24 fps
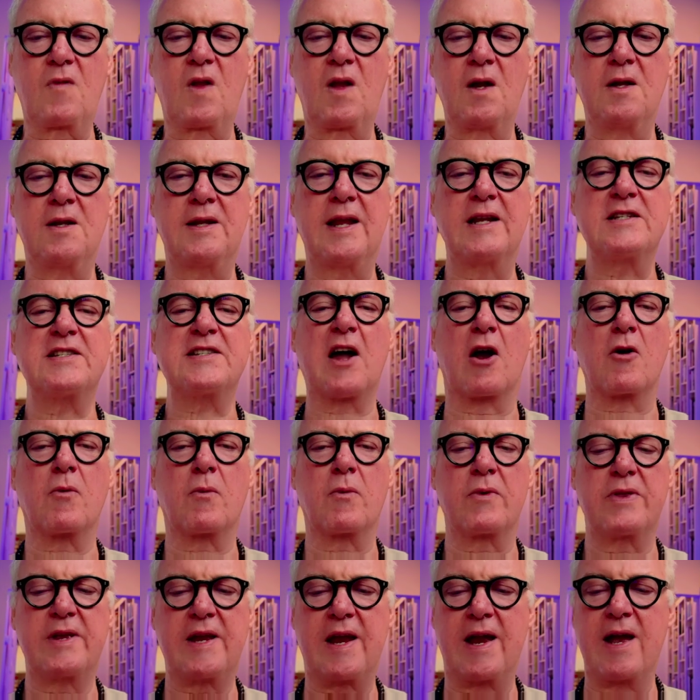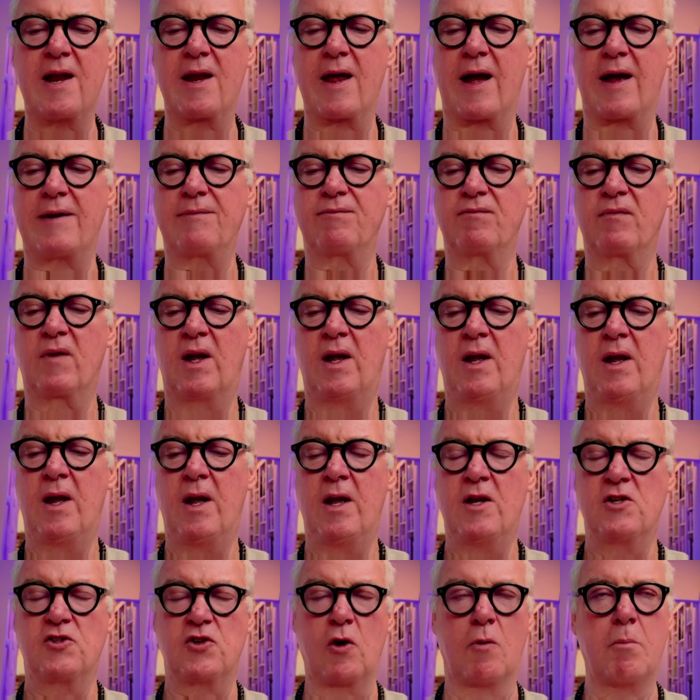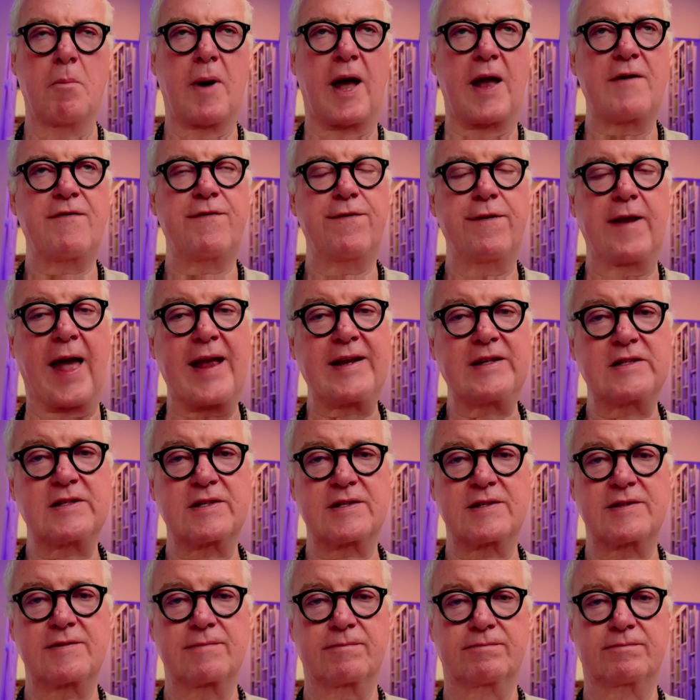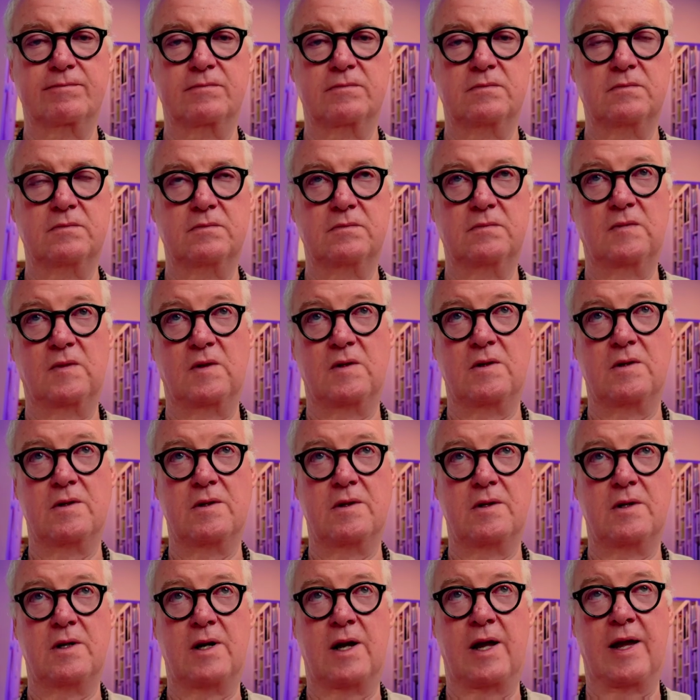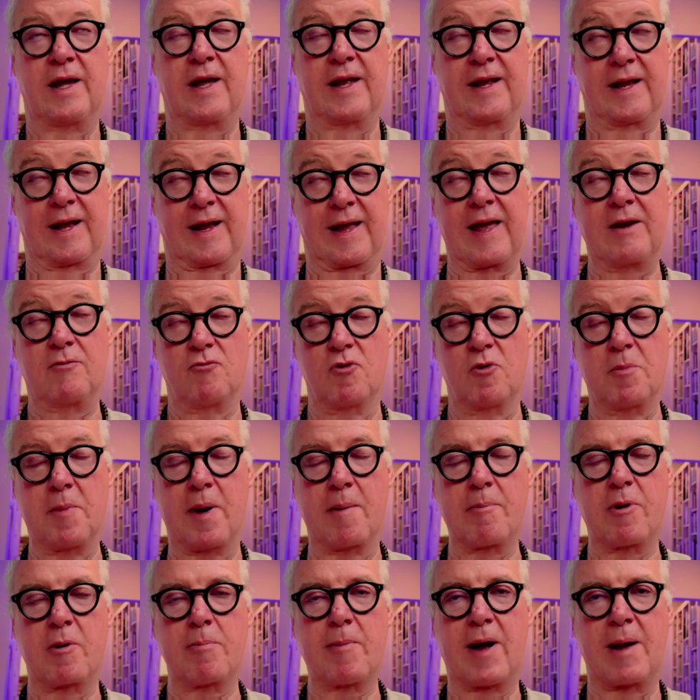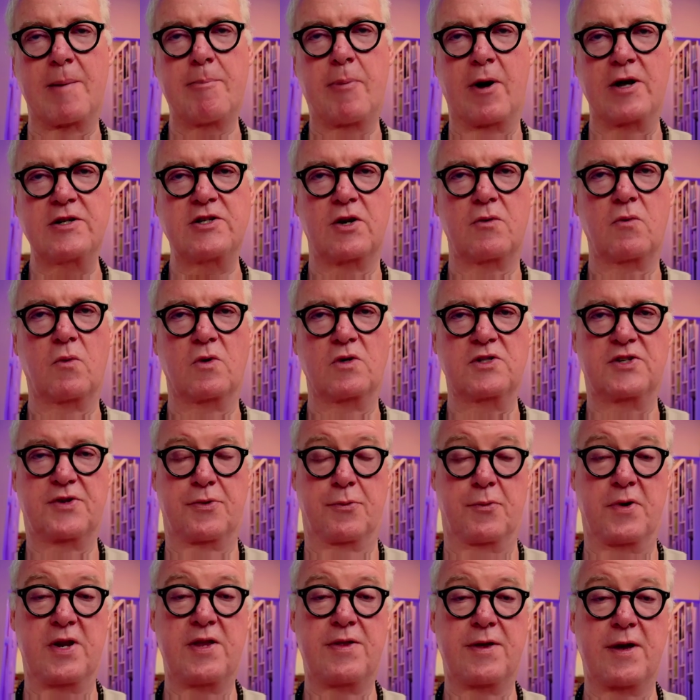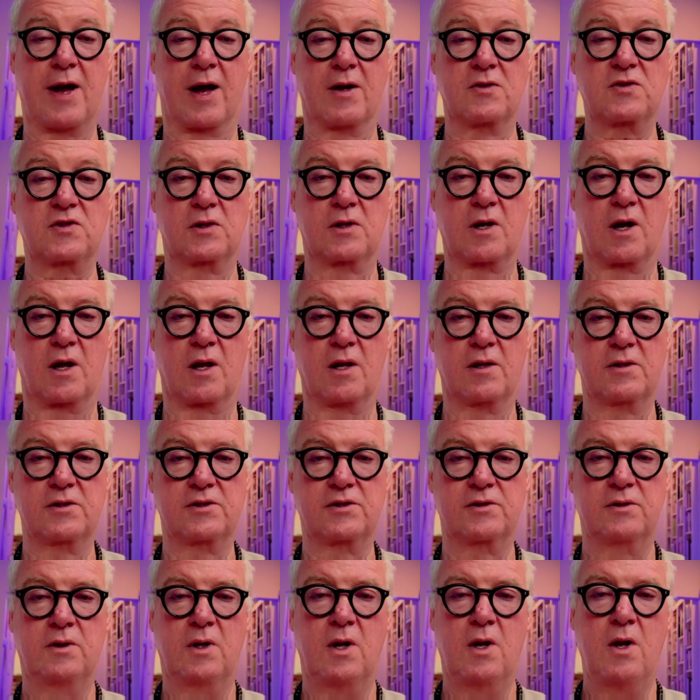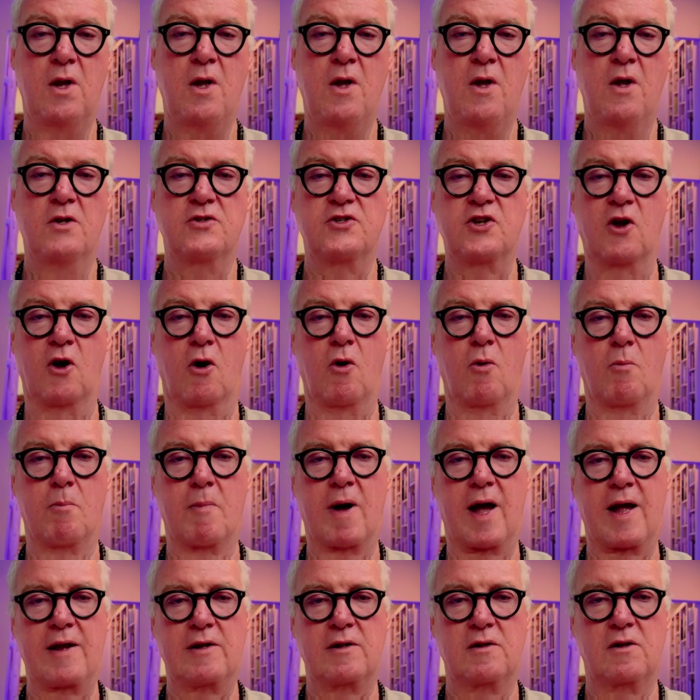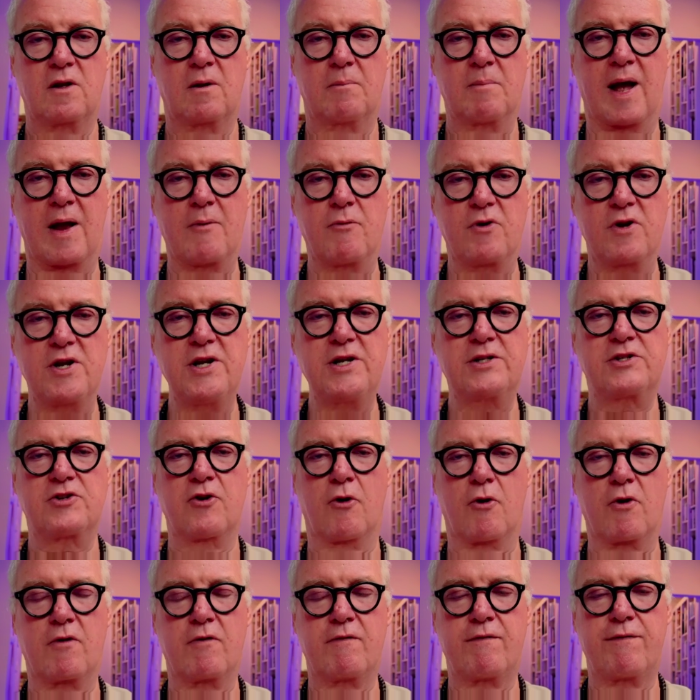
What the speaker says: let's start with the airline. So my flights, again, remember my budget was $3,000. So my return